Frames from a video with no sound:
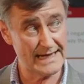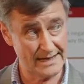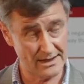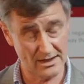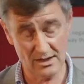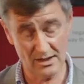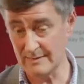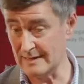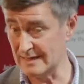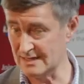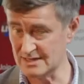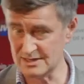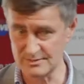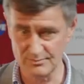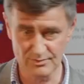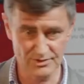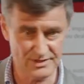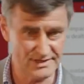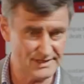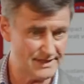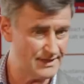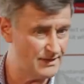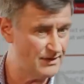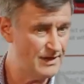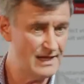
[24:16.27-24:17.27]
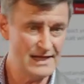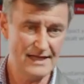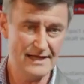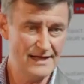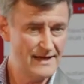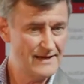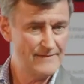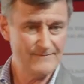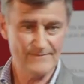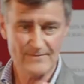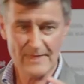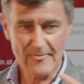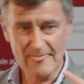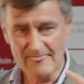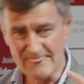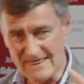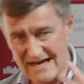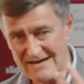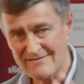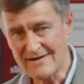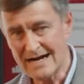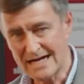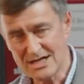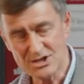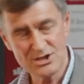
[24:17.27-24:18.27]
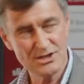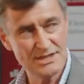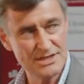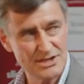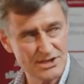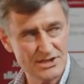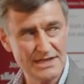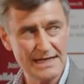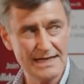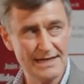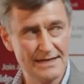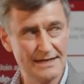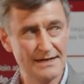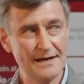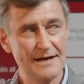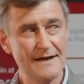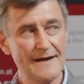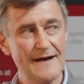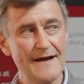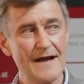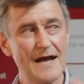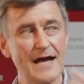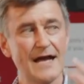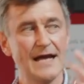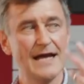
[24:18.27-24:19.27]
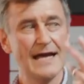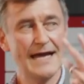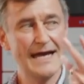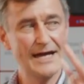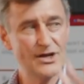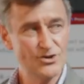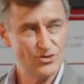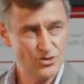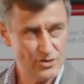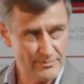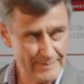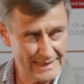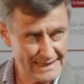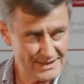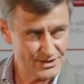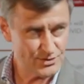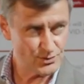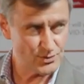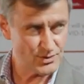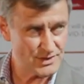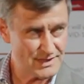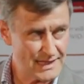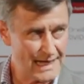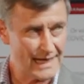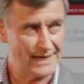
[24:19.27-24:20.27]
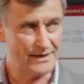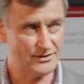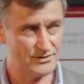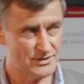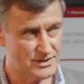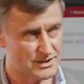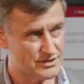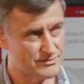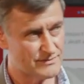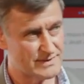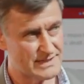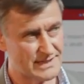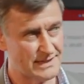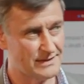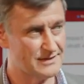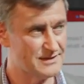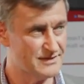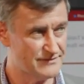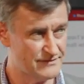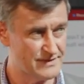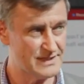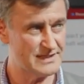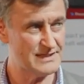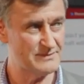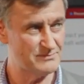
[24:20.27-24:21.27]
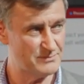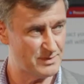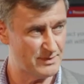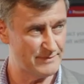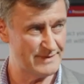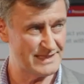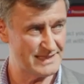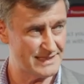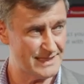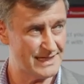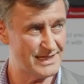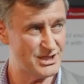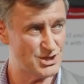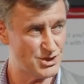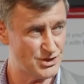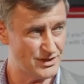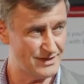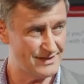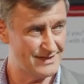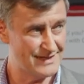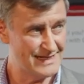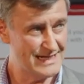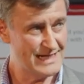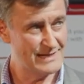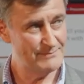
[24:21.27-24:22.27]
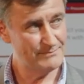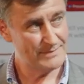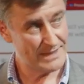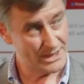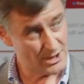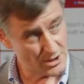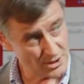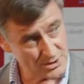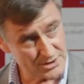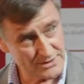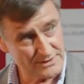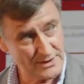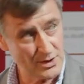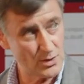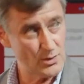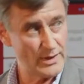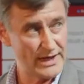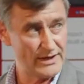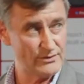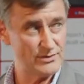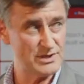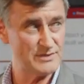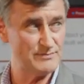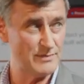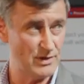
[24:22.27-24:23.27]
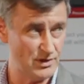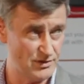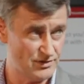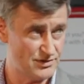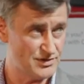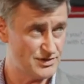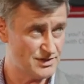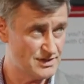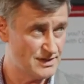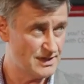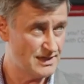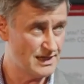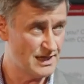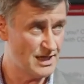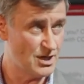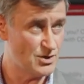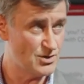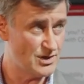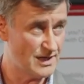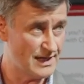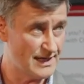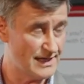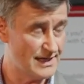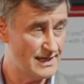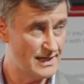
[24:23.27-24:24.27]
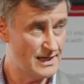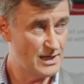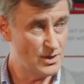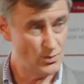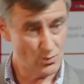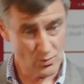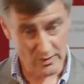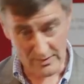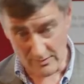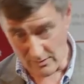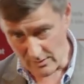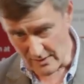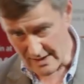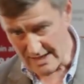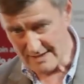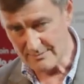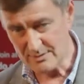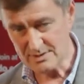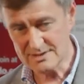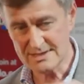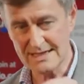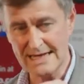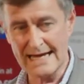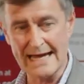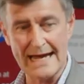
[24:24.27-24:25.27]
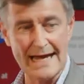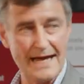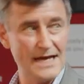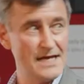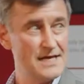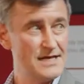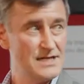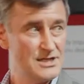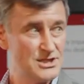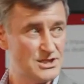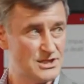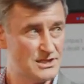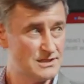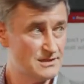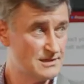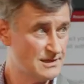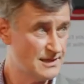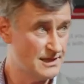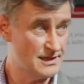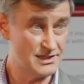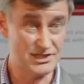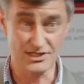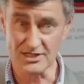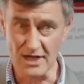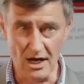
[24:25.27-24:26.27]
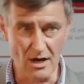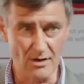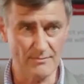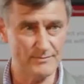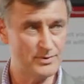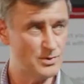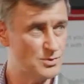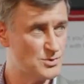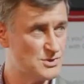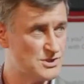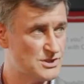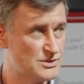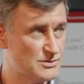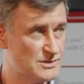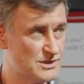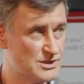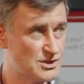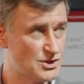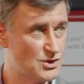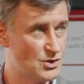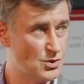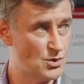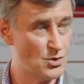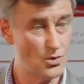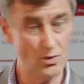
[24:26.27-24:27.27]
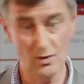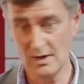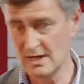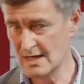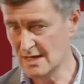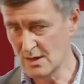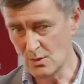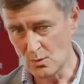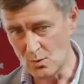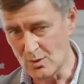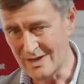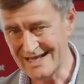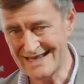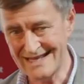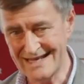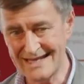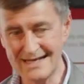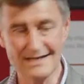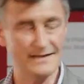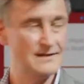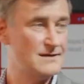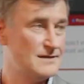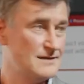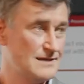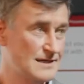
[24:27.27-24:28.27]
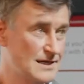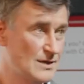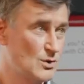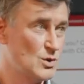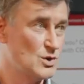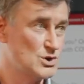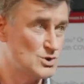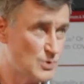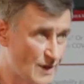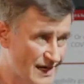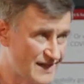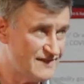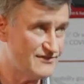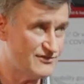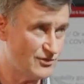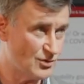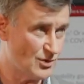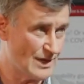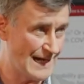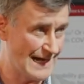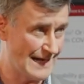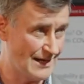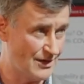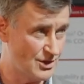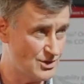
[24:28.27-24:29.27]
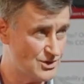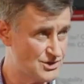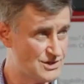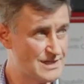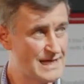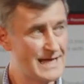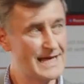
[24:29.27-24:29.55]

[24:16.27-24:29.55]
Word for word: go back to Brazil, they've actually seen incremental sales as a result of this implementation yeah. because of the quick response locally. We were able to get you know, samples to a school within 24 hours